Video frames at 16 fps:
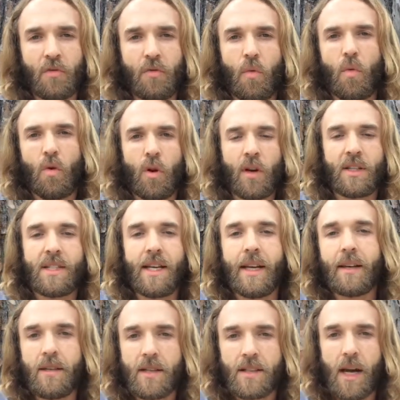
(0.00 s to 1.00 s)
for
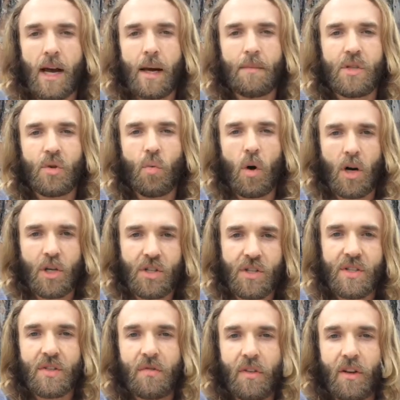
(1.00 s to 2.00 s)
taking the time to watch
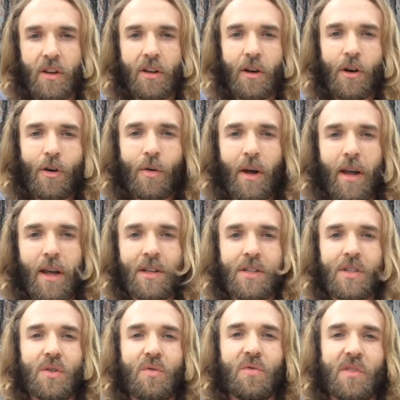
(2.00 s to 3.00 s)
this video and to